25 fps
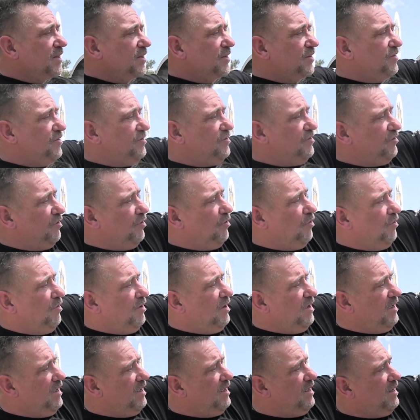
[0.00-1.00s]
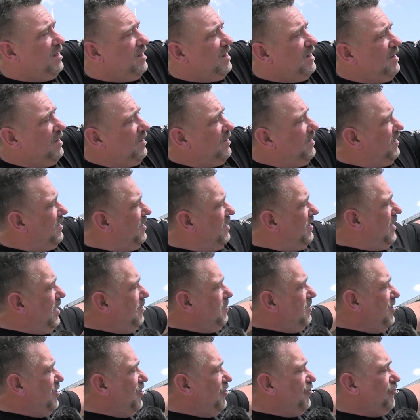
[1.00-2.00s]
So let
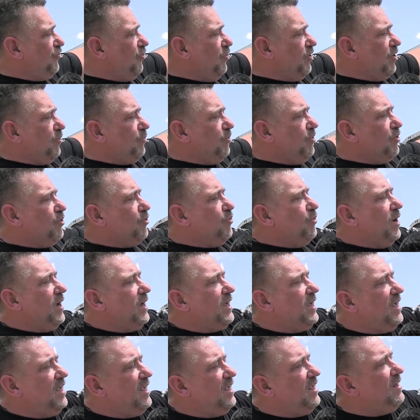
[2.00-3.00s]
me just show you real quick.